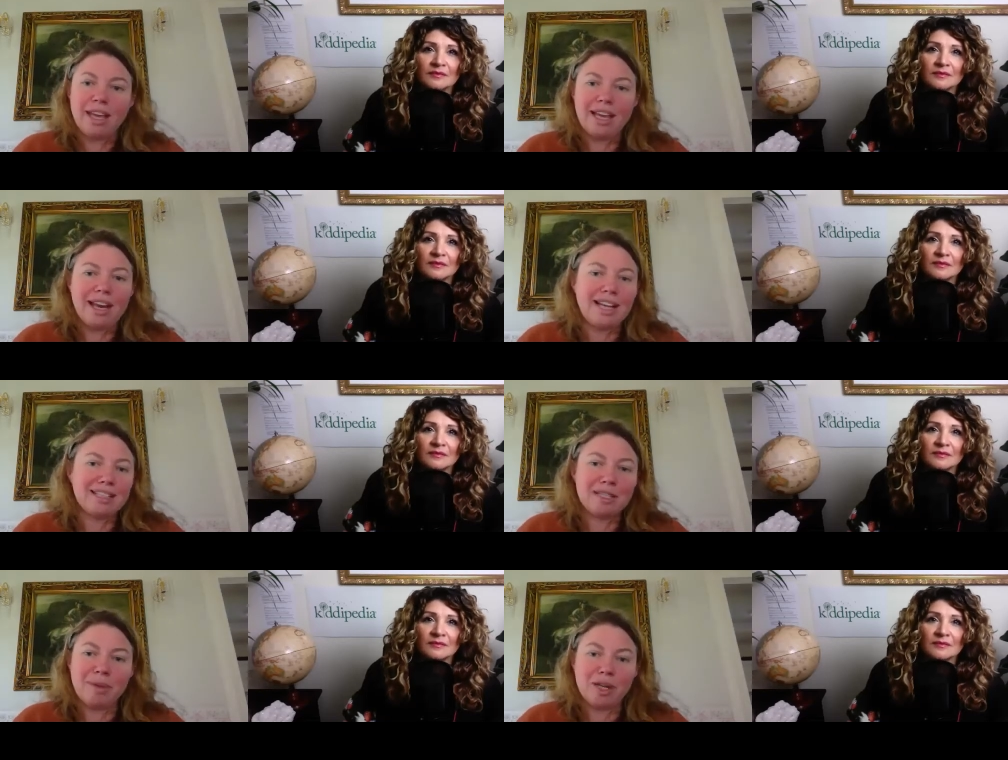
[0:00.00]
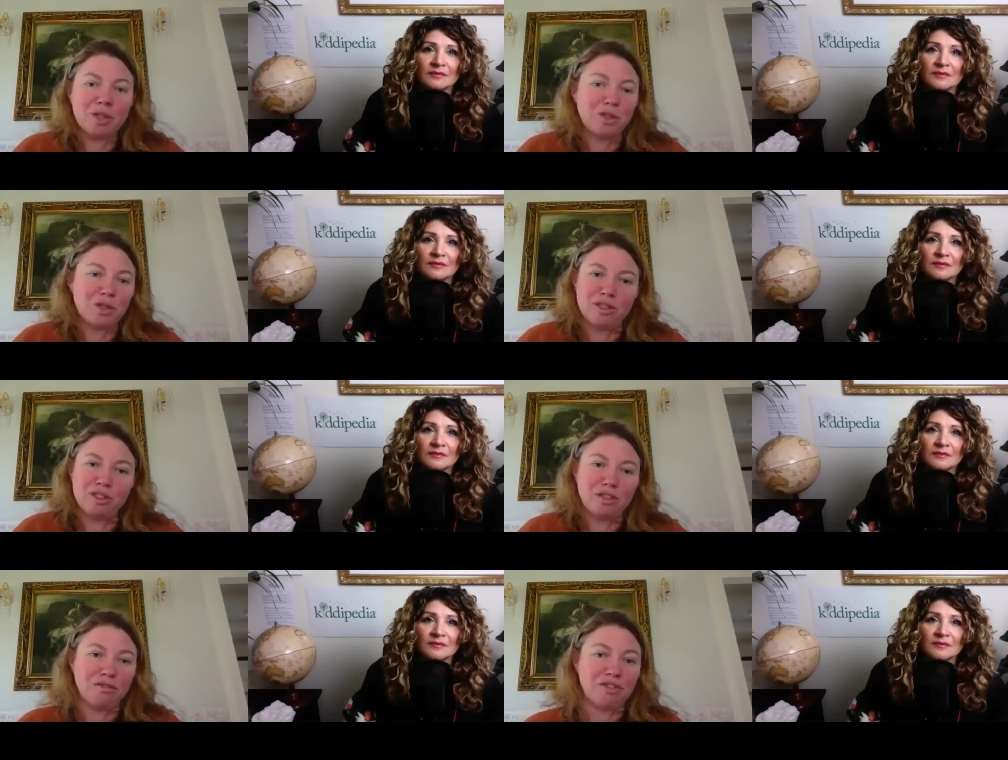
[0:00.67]
Speaker 1: It has as much sugar
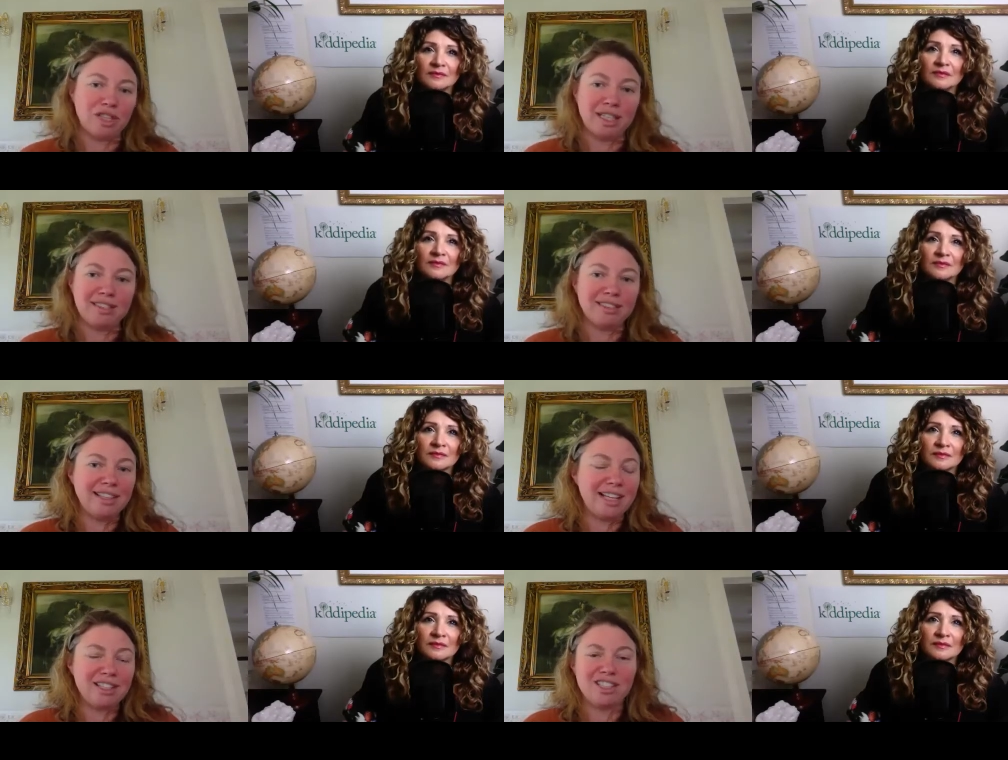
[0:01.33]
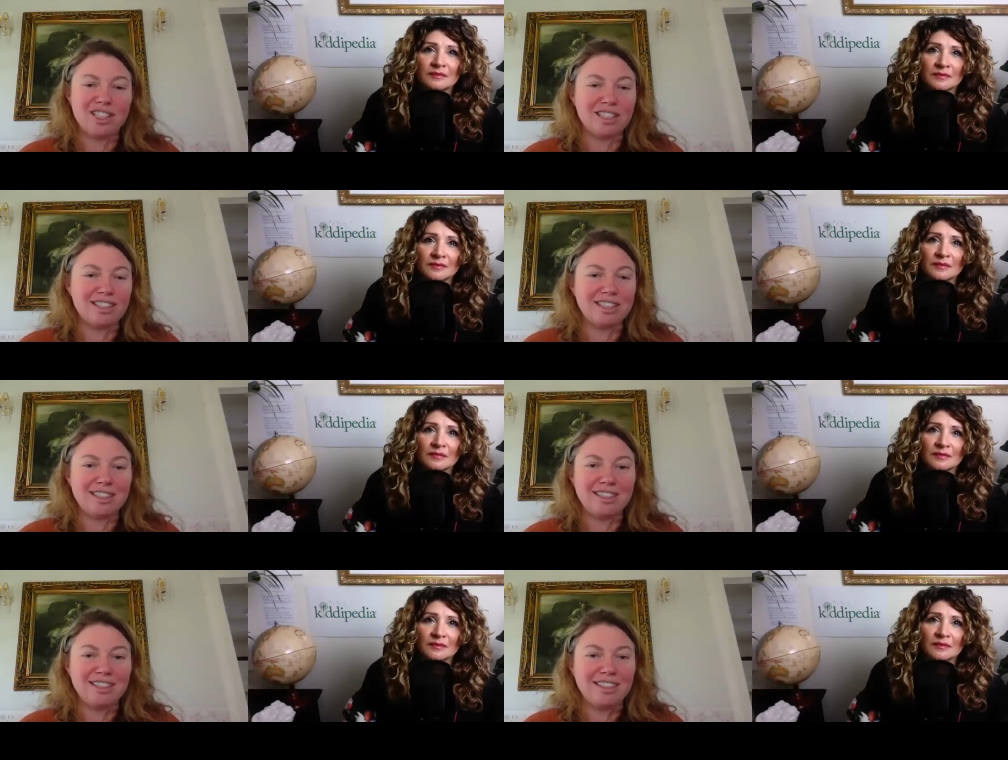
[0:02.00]
as soft drink. It's
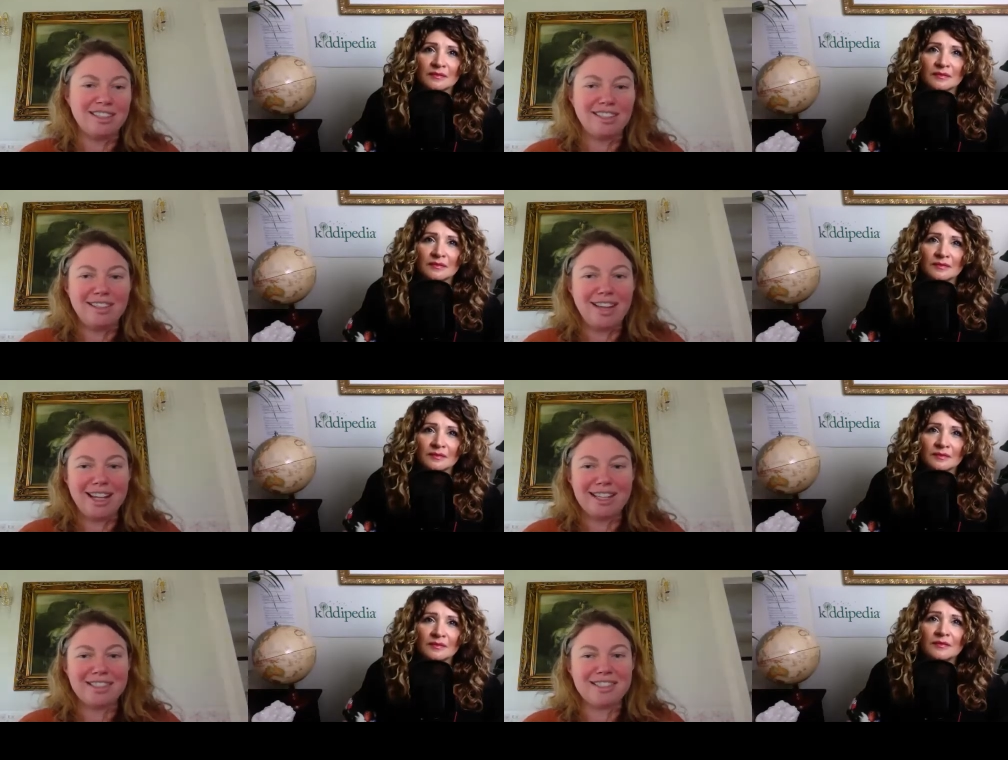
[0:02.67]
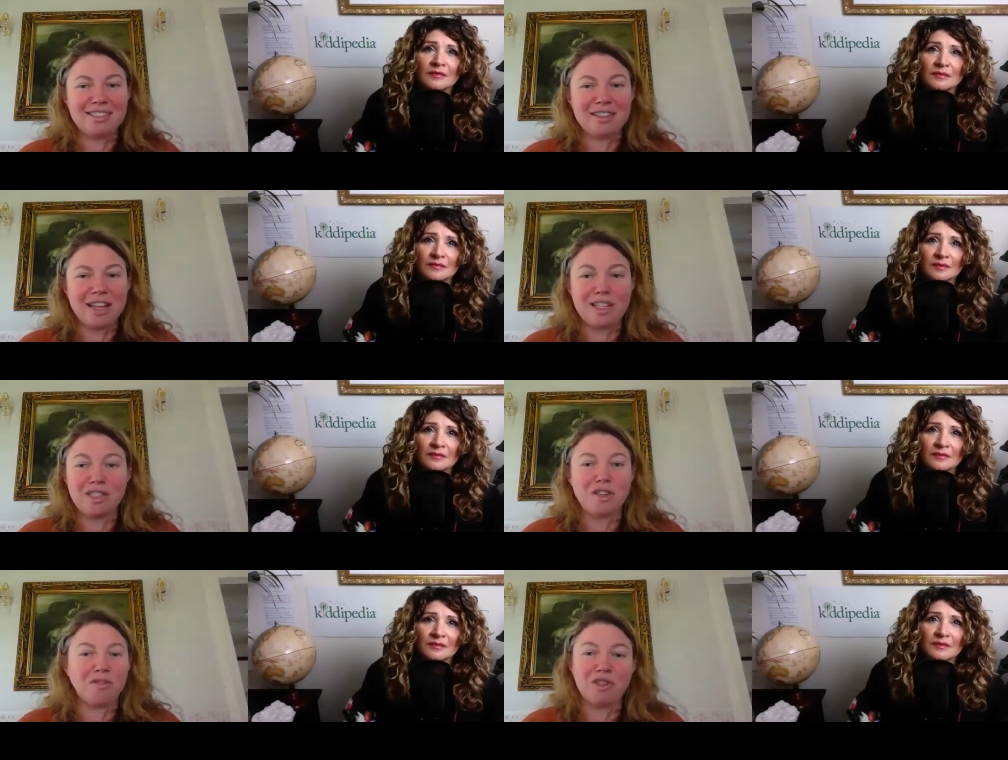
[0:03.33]
just, it's
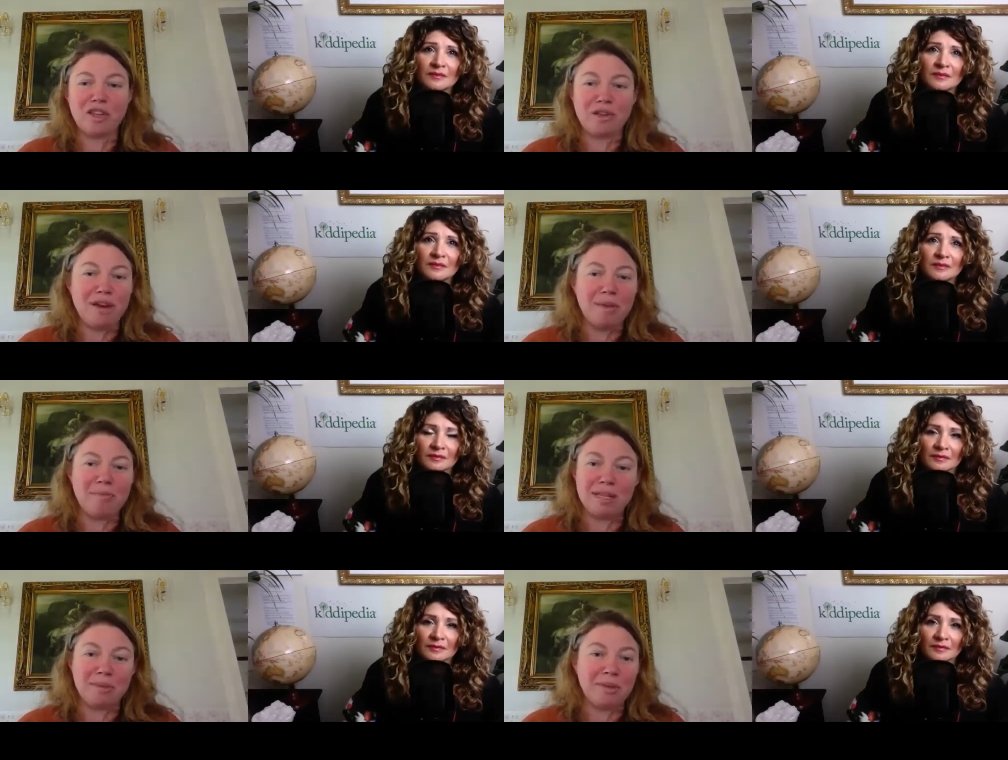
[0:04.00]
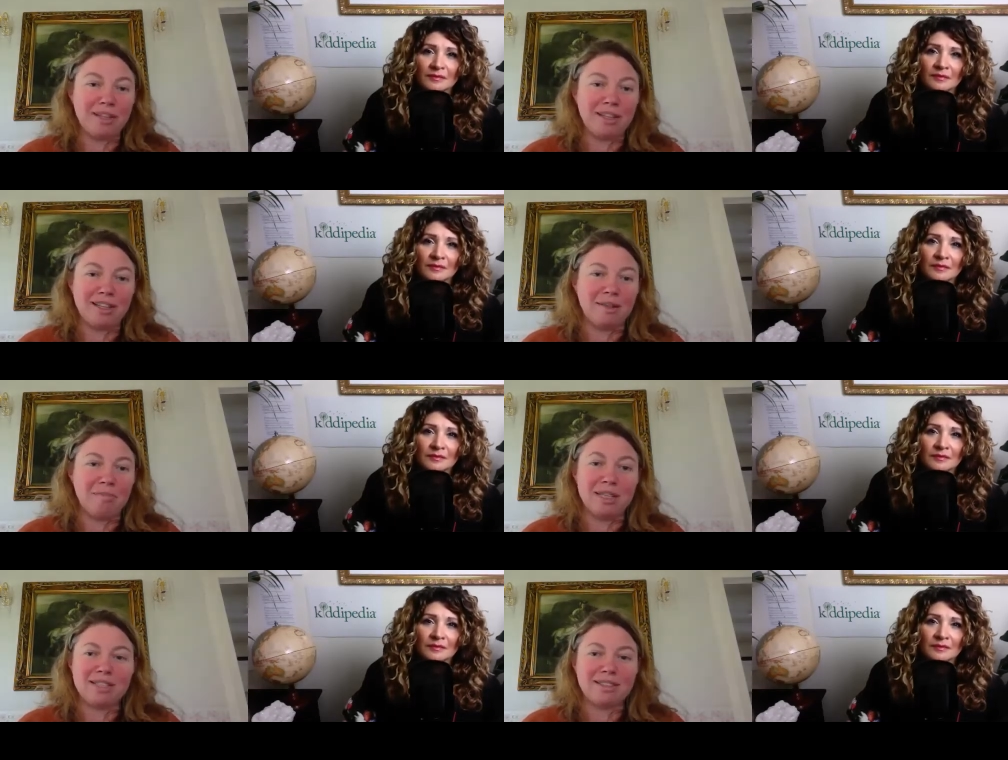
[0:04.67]
it's soft drink wrapped up in a
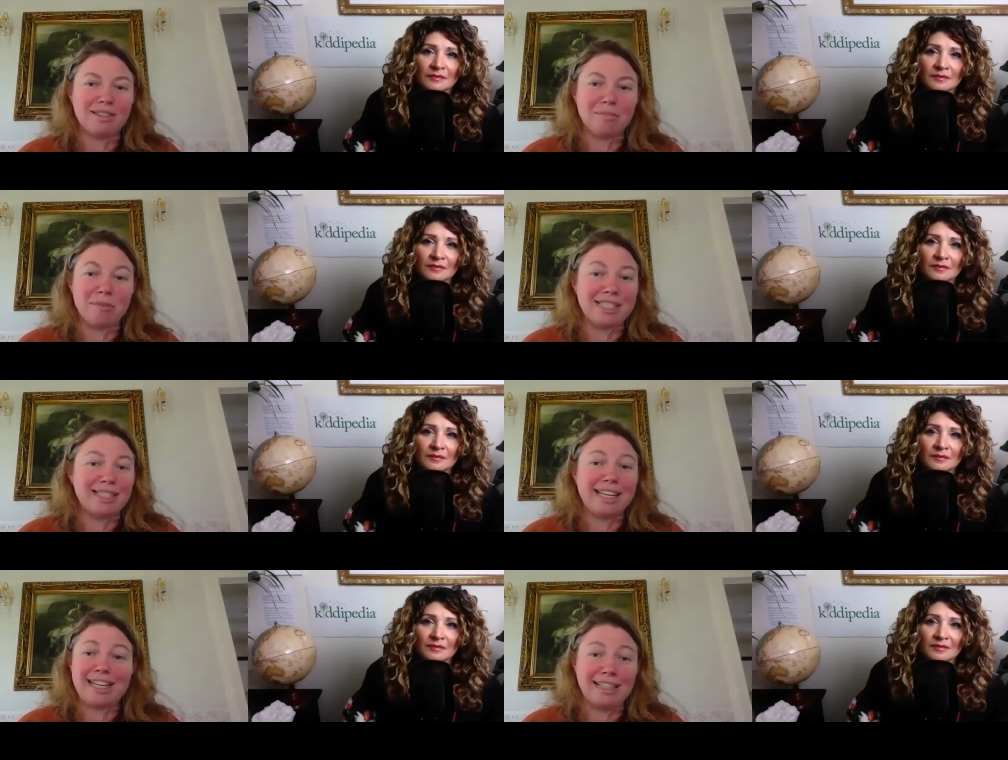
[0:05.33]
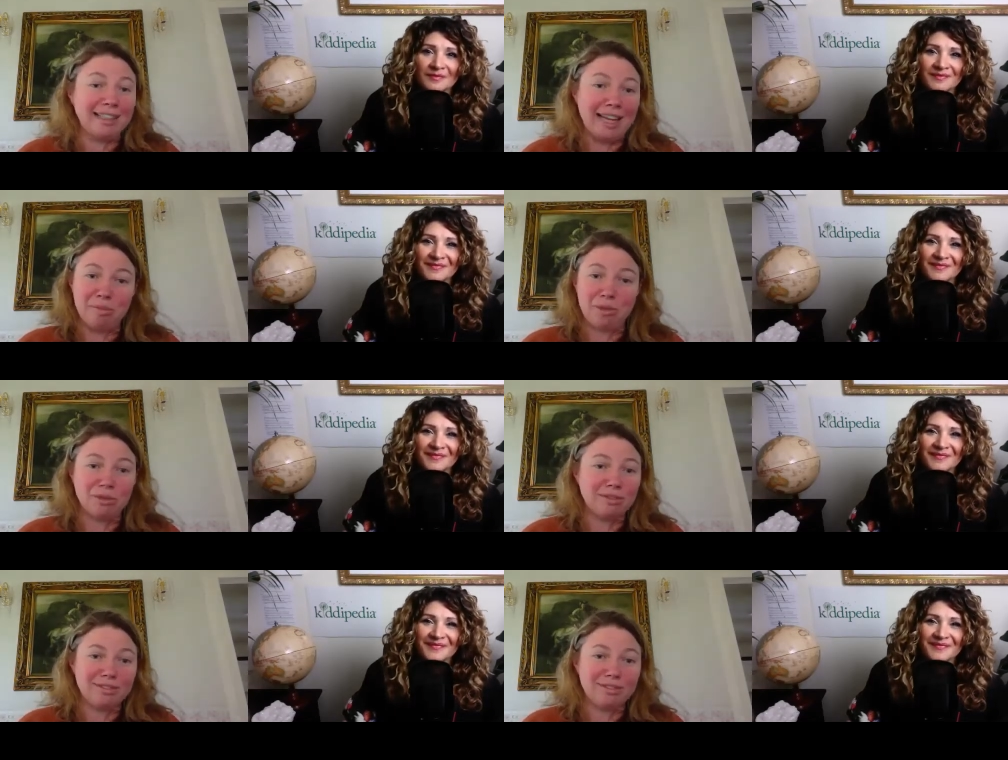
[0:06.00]
mis- misleading label.